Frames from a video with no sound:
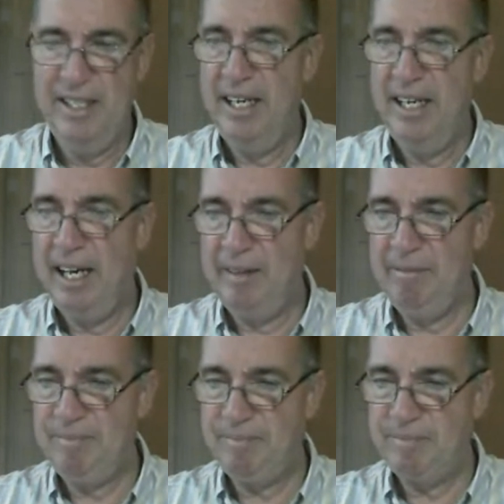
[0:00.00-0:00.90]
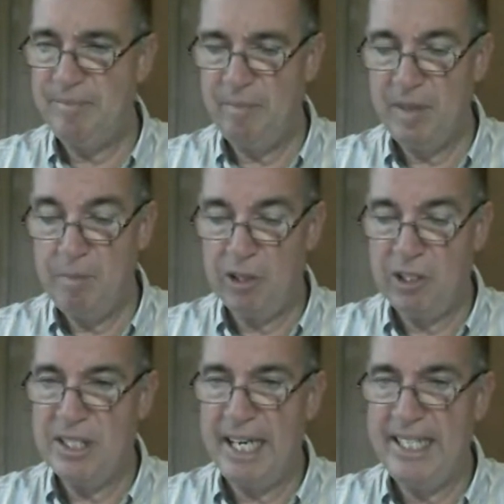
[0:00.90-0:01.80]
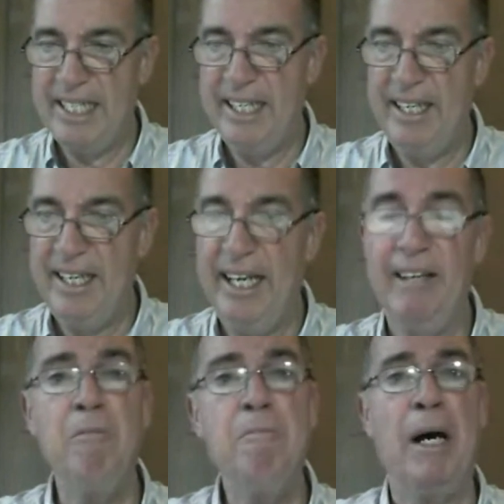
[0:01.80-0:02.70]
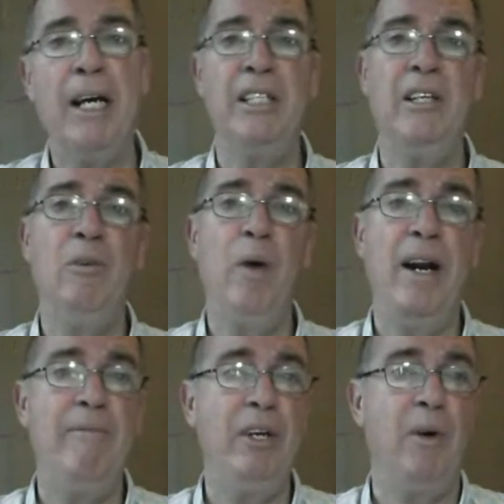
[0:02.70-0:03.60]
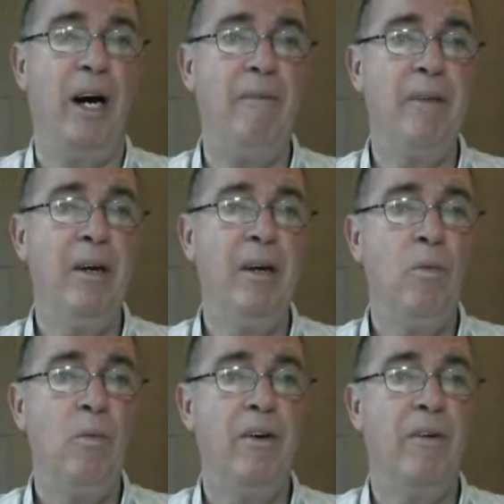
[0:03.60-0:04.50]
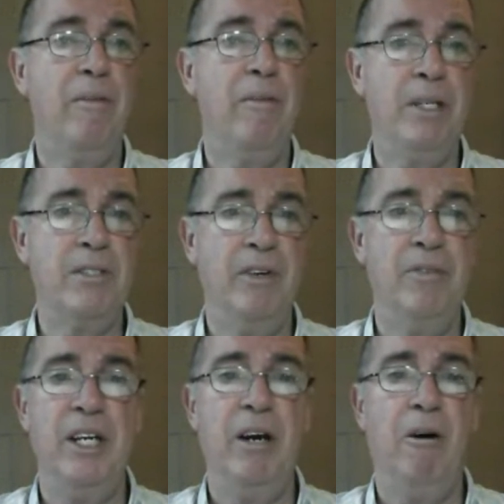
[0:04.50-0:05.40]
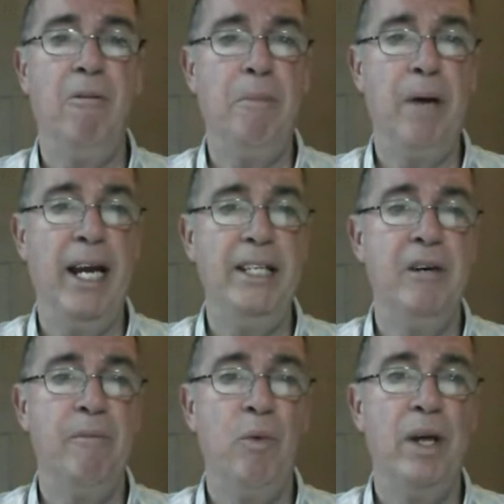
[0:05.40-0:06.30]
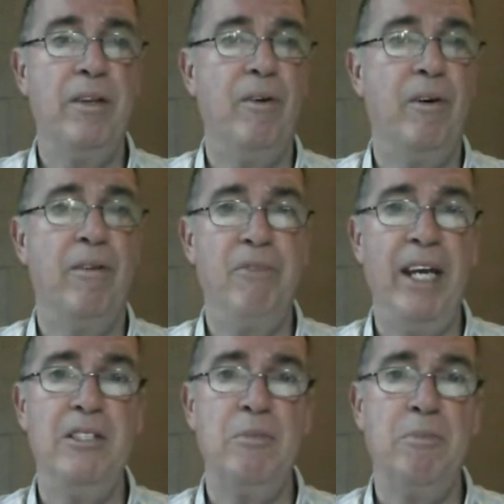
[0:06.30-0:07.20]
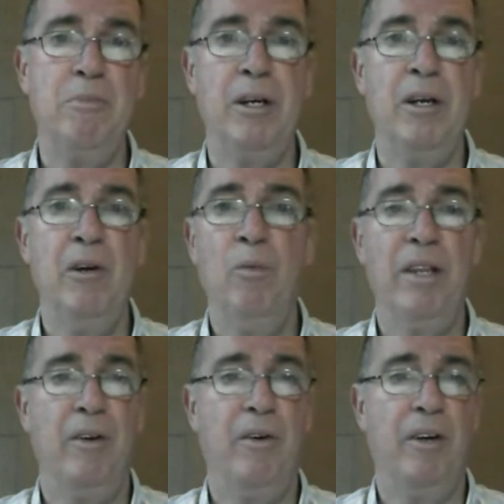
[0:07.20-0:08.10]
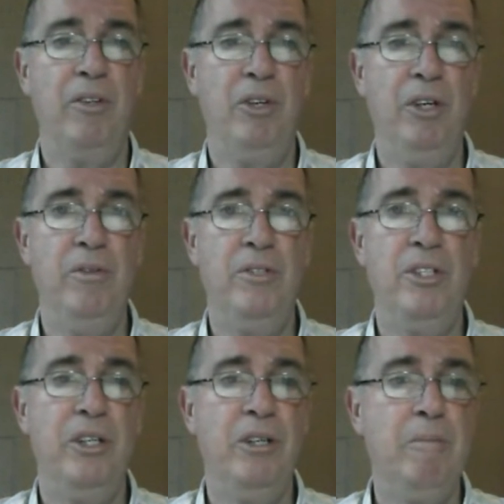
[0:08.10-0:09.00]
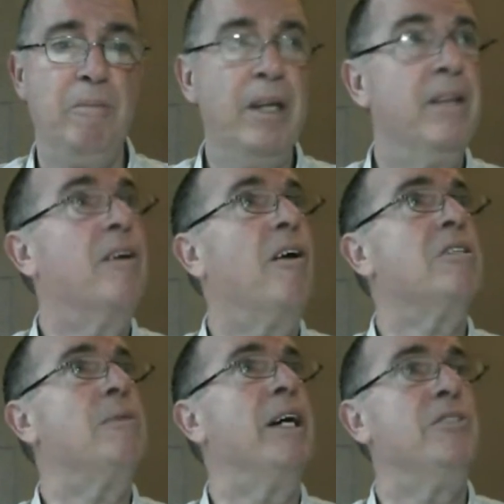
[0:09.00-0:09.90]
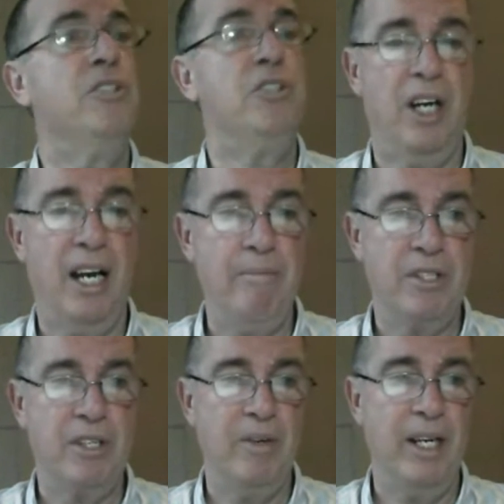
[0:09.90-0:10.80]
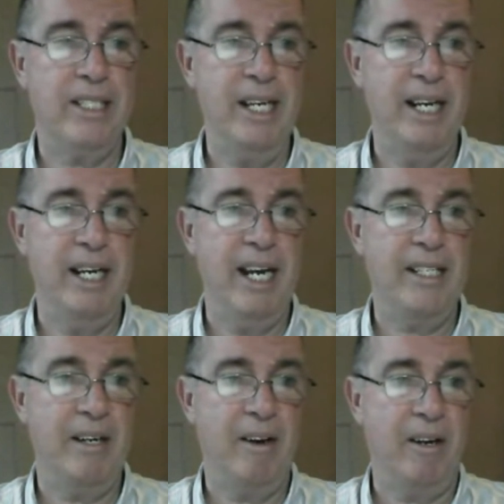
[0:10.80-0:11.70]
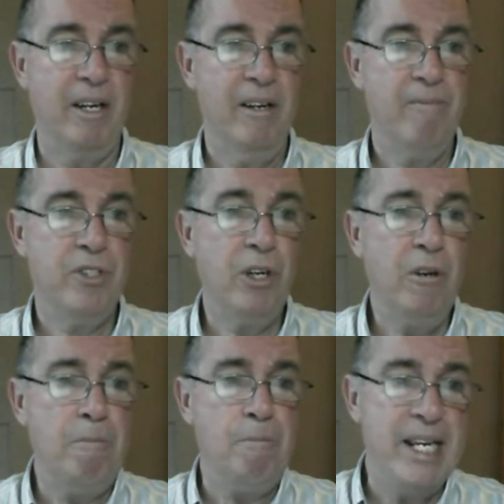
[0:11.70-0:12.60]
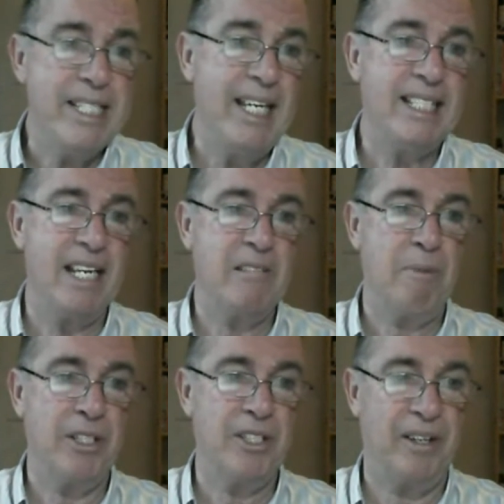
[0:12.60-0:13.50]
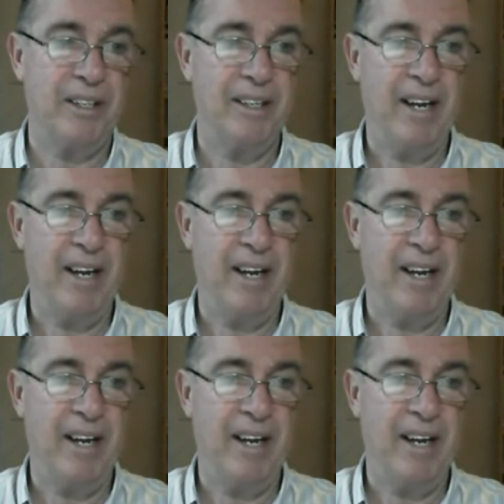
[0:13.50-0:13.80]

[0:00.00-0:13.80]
Pronto sent in a link. Goodbye to you wherever you are, whether you're on the Buzz 50 homepage, whether you're on Facebook, whether you're on YouTube. The clock's about to chime, so it's nearly 8 o'clock. Too busy, says Buzzulk.